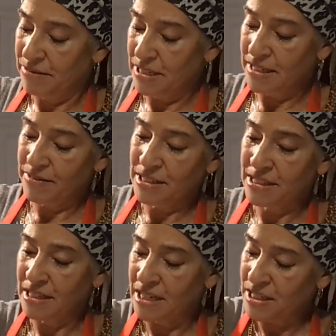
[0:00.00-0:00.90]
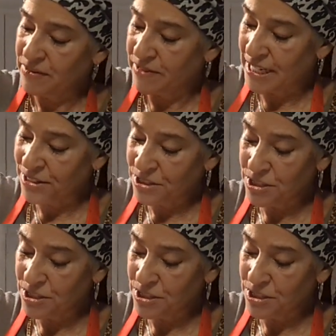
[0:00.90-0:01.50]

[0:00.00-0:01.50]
It'll give us a nice final